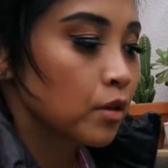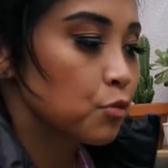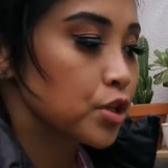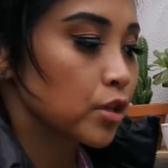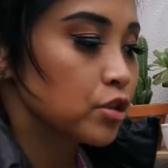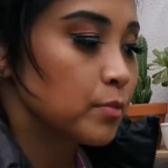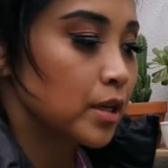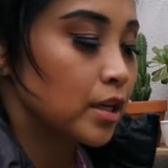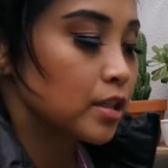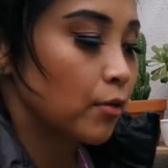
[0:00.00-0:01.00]
Reach out to me
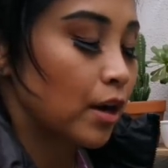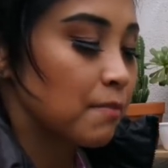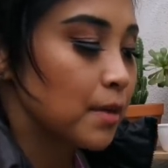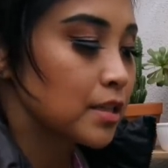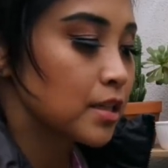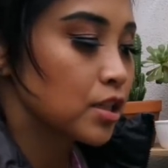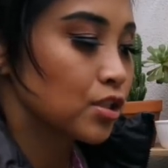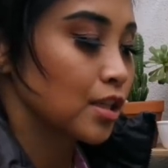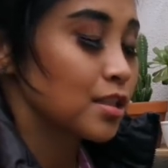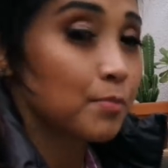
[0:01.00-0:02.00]
in a direct message.
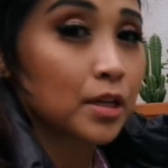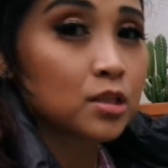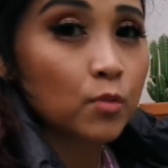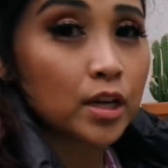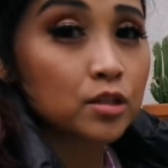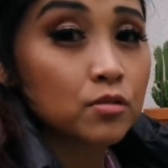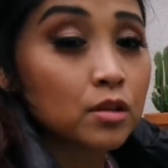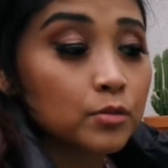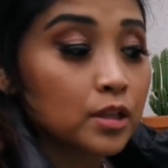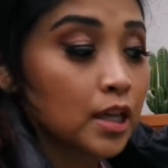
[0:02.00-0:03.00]
That's the best way to
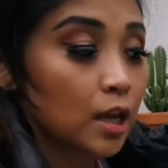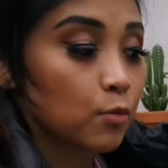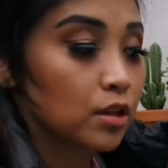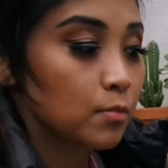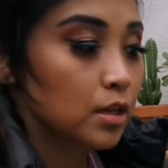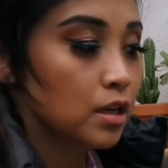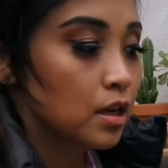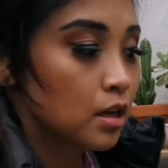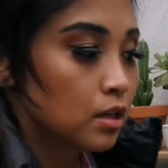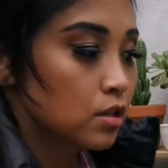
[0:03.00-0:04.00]
communicate with me
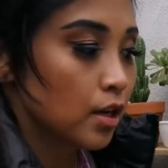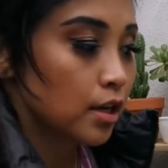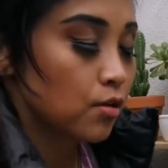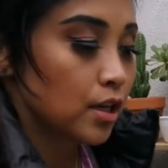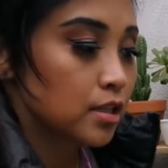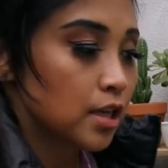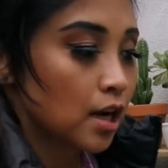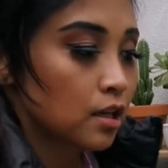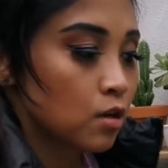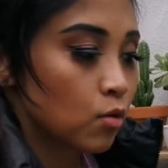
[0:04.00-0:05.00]
so I know
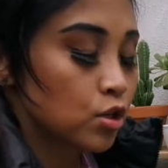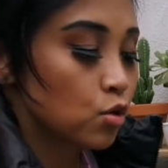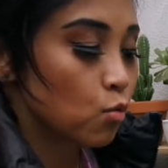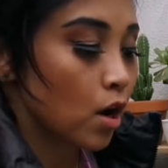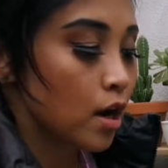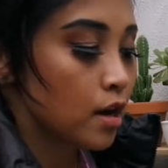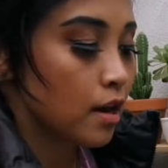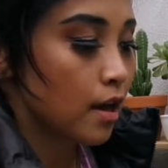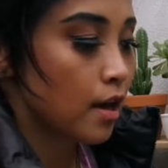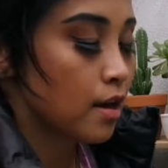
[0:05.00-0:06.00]
exactly what you want
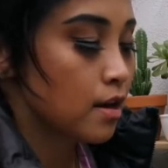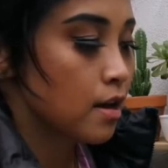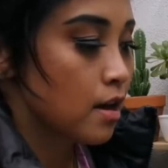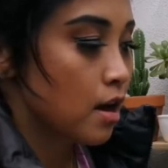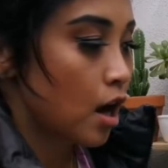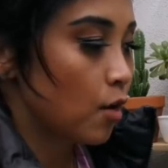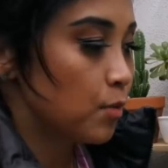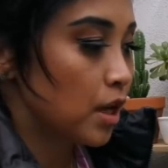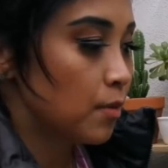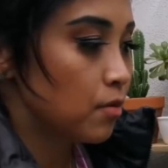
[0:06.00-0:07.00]
and I'll
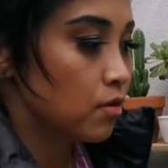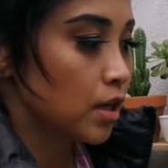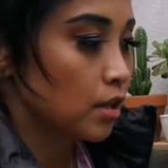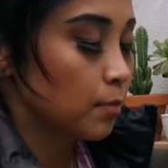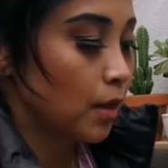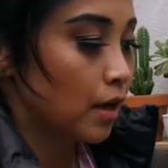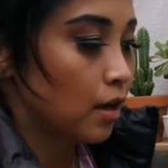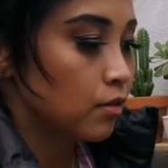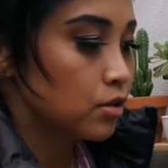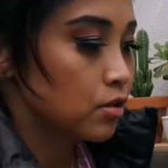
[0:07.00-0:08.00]
be able to get the plant
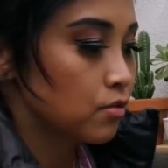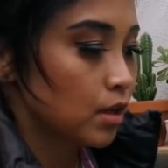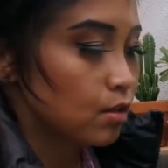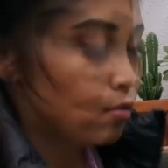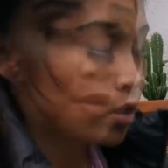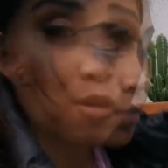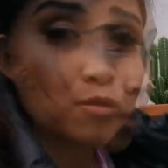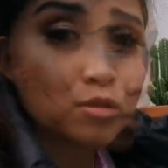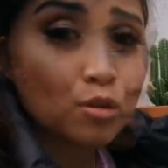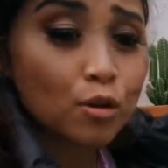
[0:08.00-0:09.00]
out to you as soon and as
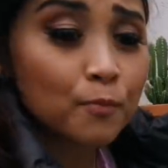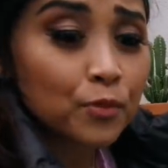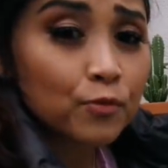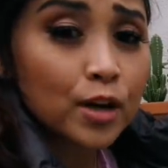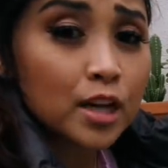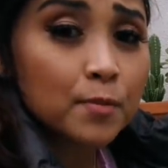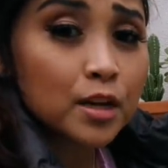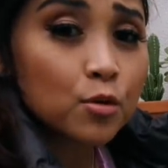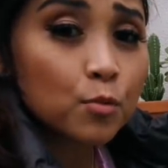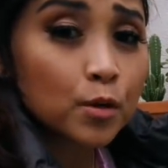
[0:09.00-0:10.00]
also, possible. Also, for
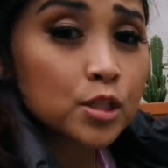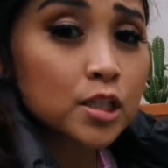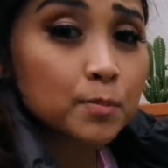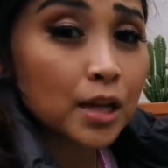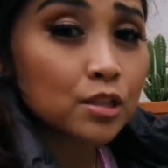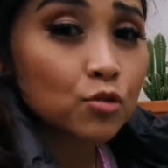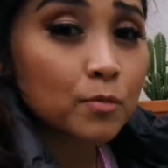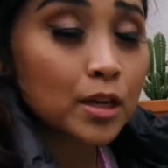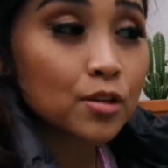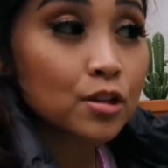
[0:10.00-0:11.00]
anybody who purchased plants
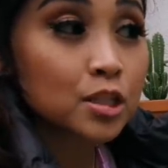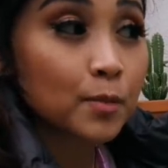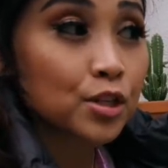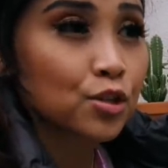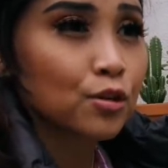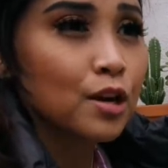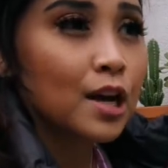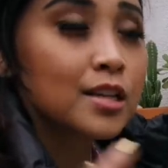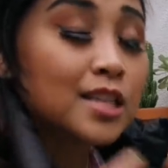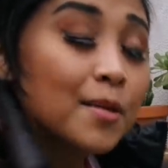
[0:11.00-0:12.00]
during my New Year special,
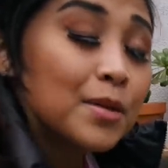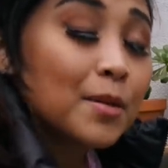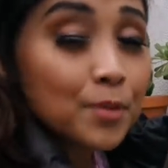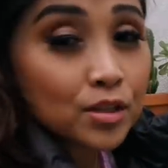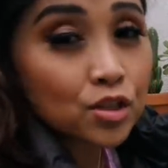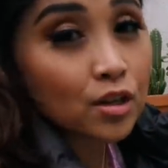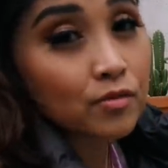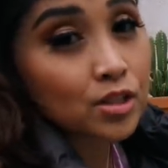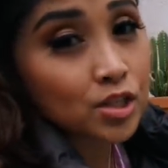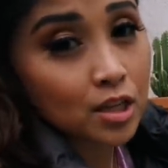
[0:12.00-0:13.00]
send me a picture
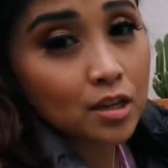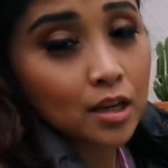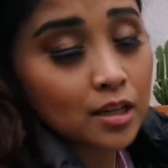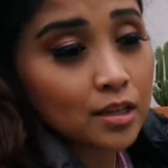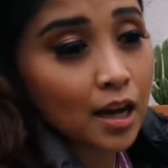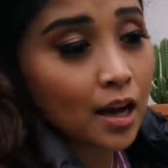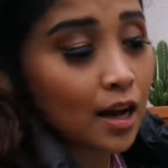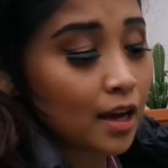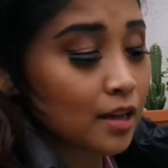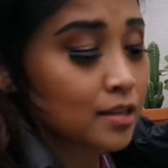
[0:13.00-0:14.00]
of the jade cutting that
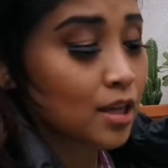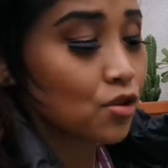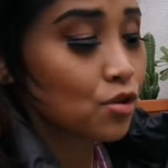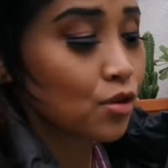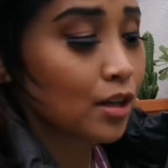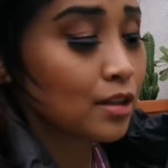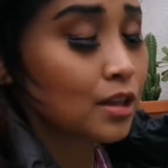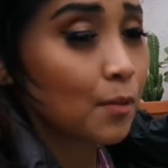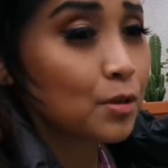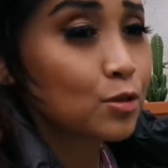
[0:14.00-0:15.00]
I sent you. I think
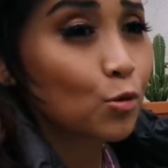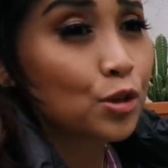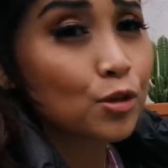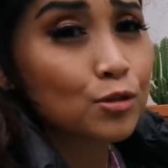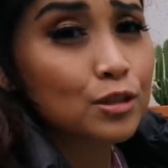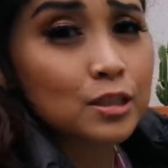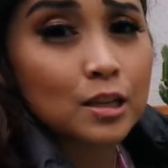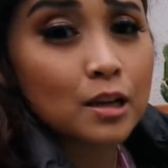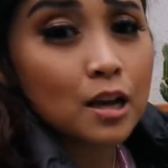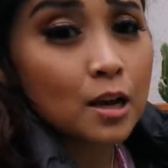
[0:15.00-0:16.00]
that'd be so cute to
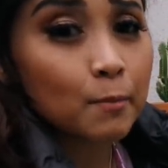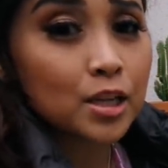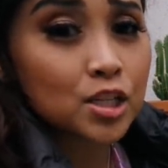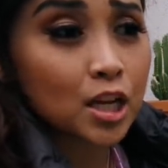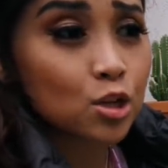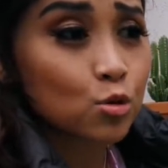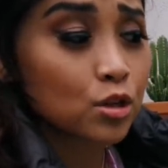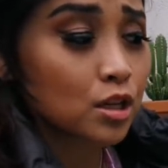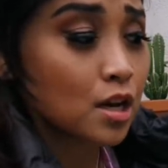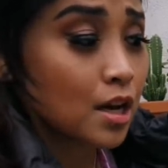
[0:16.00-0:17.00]
see my jade
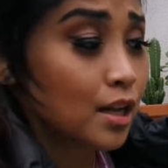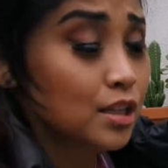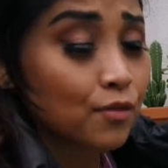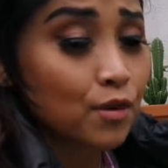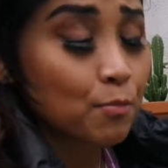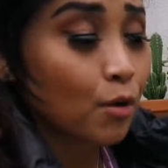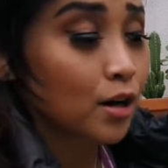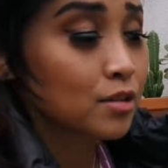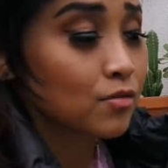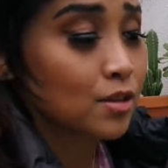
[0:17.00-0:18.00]
tree in different
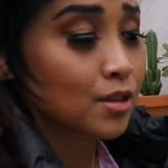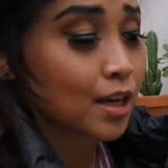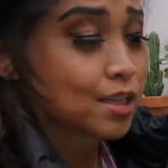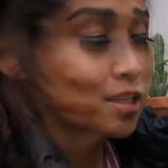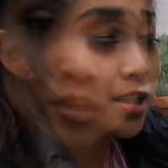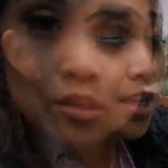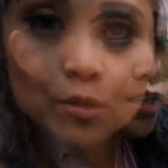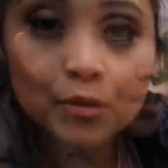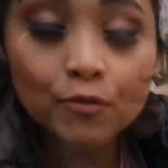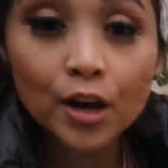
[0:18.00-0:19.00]
parts of the United States.
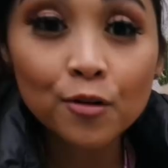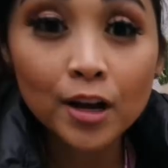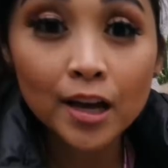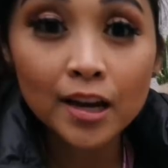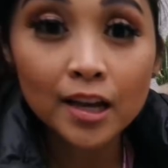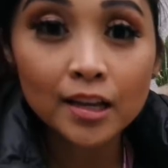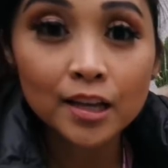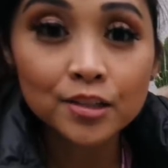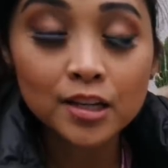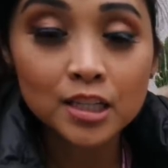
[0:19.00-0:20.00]
So before I go ahead and
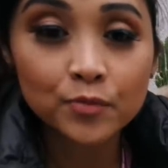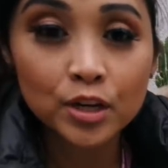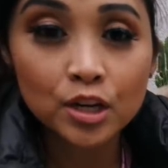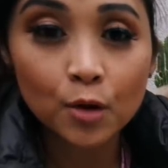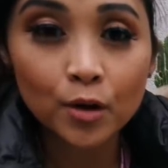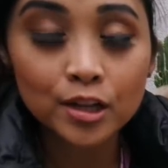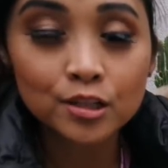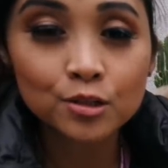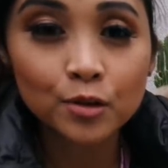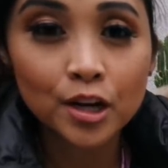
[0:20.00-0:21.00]
end today's video, I wanted
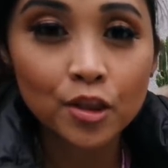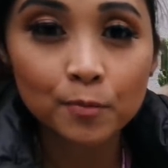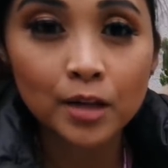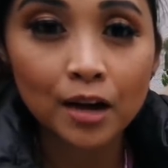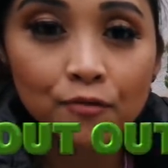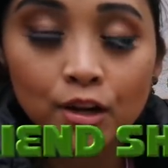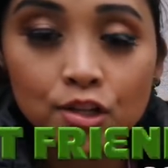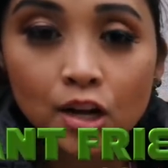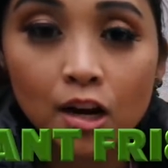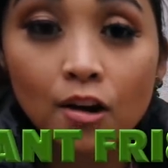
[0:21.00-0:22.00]
to do another plant friend
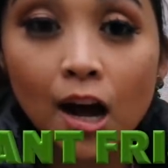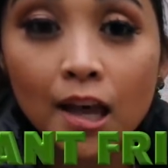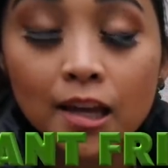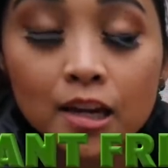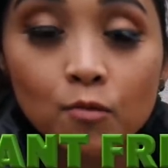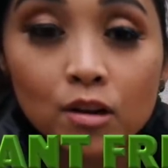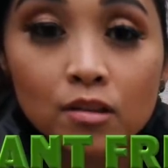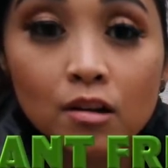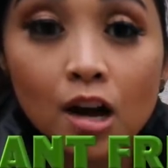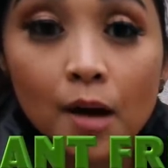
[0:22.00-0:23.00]
shout out highlighting one of
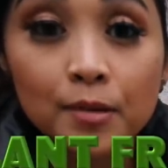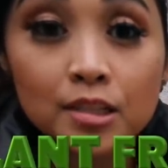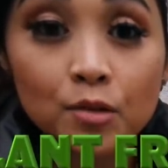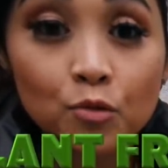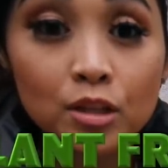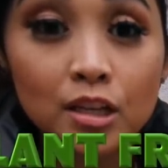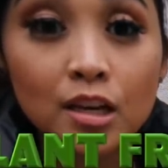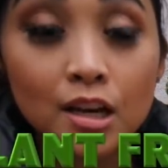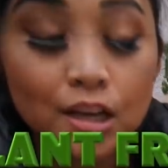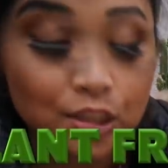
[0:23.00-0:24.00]
the comments that really
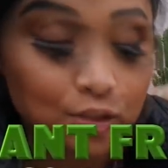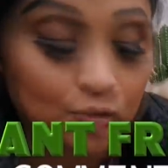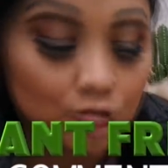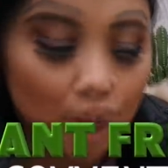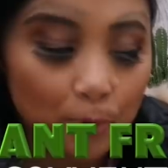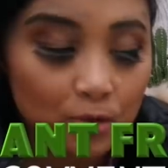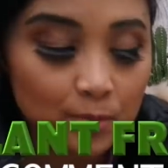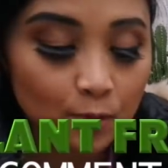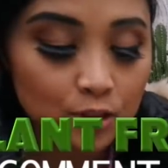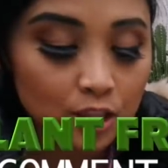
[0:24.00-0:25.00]
so this comment was
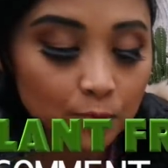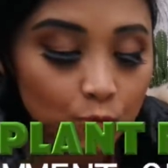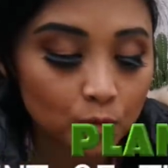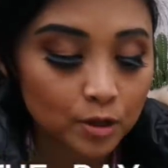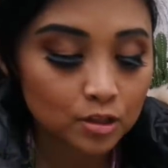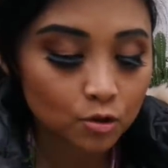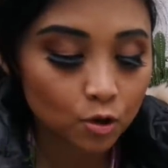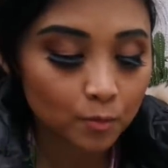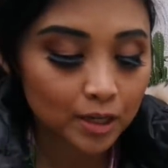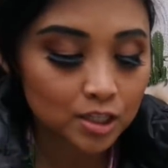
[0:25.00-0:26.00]
posted up three months
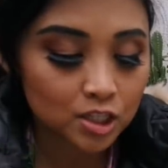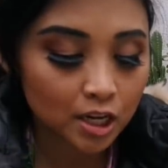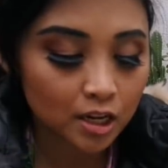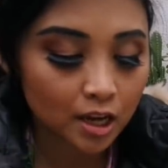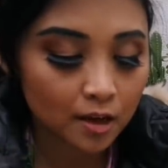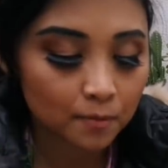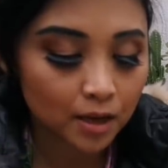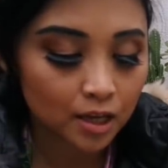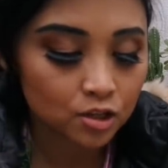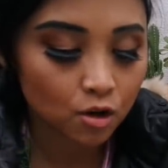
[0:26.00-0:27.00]
ago by
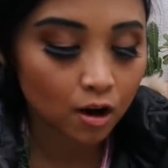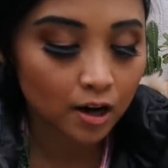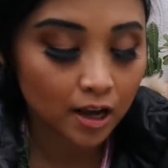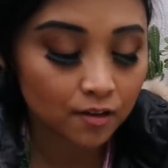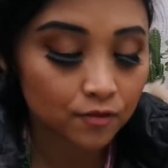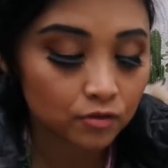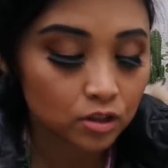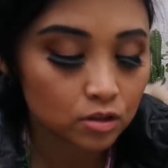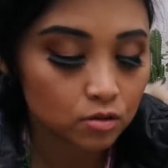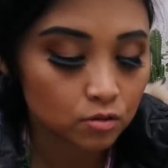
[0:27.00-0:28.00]

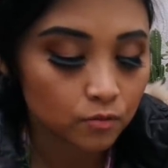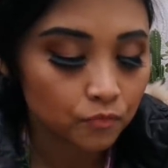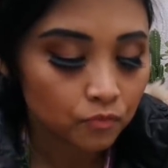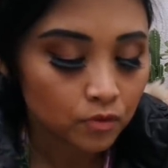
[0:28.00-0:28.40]
JMHRN52